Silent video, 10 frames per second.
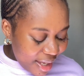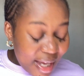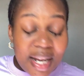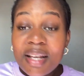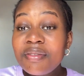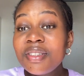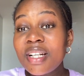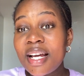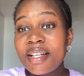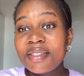I love you
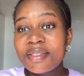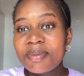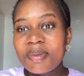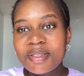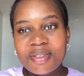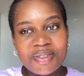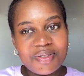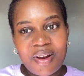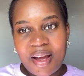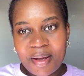guys. Please
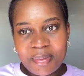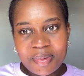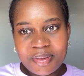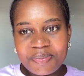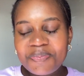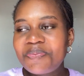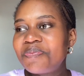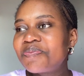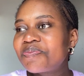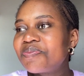subscribe.
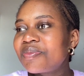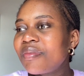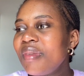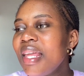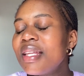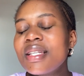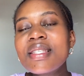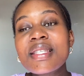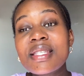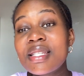This
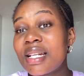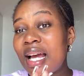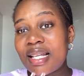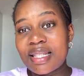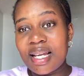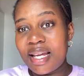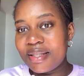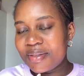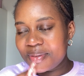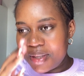is serious,
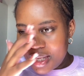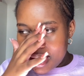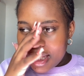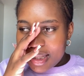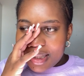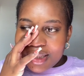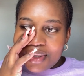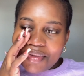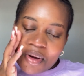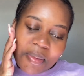guys.
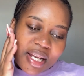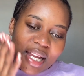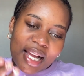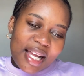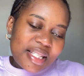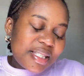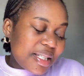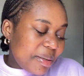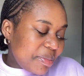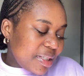No man angazi
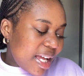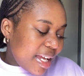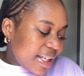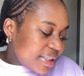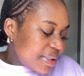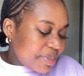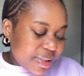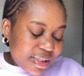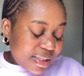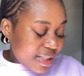ke mina. I can't keep a
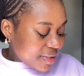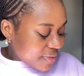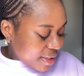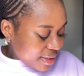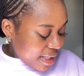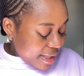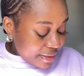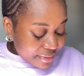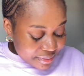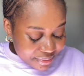serious face. Eh?
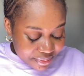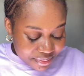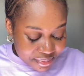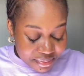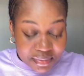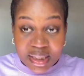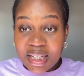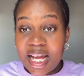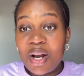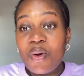
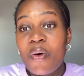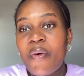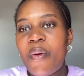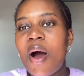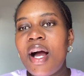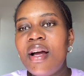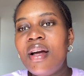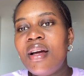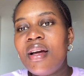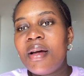Ngaloyo.
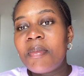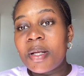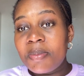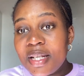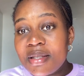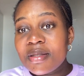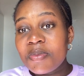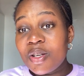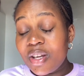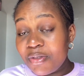But please
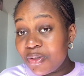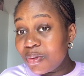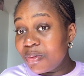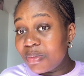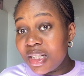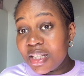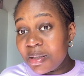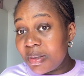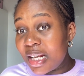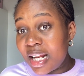be careful, man.
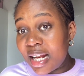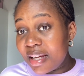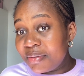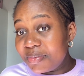Give it a la.